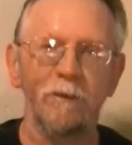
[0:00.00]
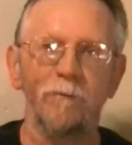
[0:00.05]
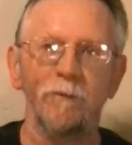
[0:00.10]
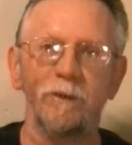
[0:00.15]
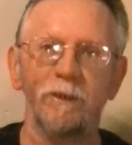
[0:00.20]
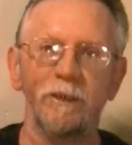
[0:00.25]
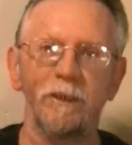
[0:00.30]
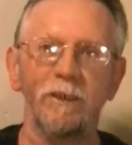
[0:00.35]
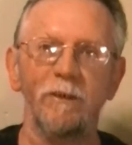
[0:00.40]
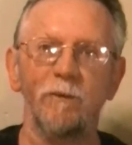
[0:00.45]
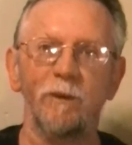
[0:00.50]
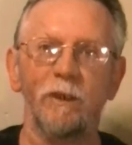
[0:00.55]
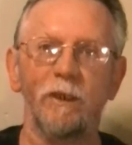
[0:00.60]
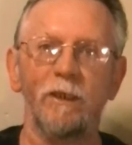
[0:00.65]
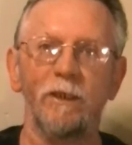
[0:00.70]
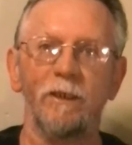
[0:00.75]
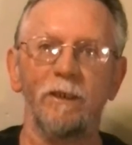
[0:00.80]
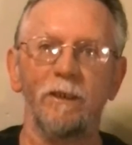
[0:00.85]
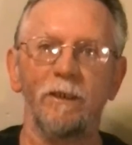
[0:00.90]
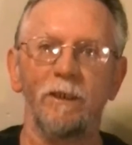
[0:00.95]
But
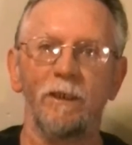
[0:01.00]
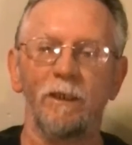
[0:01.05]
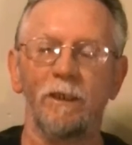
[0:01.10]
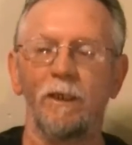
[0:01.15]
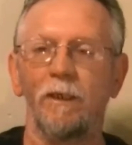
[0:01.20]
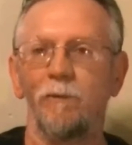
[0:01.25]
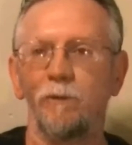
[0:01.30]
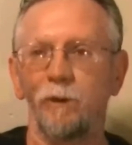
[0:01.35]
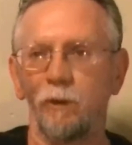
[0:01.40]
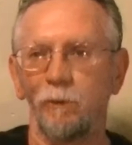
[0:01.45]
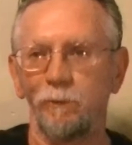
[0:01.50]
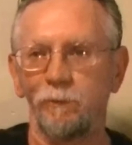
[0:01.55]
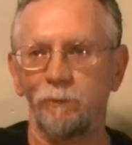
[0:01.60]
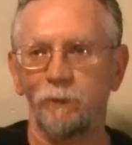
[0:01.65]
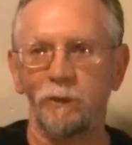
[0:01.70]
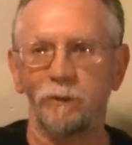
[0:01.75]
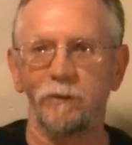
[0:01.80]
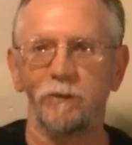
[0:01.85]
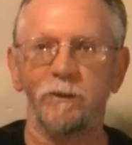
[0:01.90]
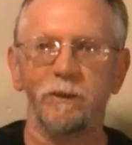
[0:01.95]
anyway, we opened
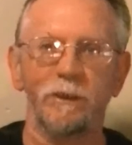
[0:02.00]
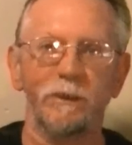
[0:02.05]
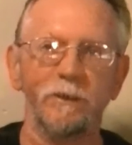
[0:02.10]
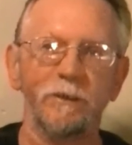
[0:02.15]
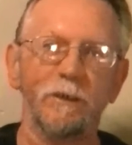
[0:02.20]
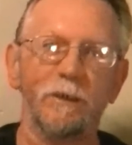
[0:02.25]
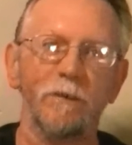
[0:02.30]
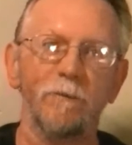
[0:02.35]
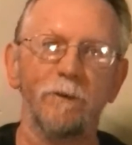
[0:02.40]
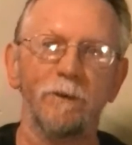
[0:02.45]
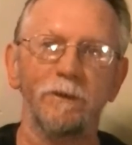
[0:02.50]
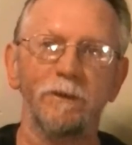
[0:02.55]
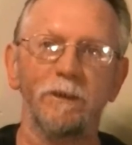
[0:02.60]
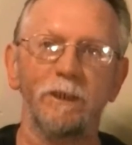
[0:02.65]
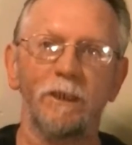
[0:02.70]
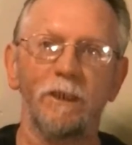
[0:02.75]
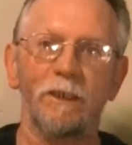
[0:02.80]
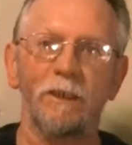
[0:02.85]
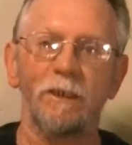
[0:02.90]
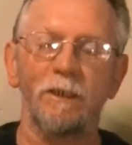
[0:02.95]
presents last night, but
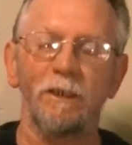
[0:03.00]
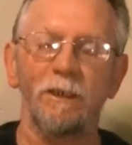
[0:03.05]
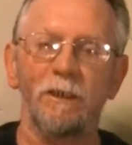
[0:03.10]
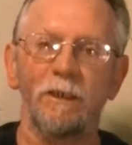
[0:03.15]
I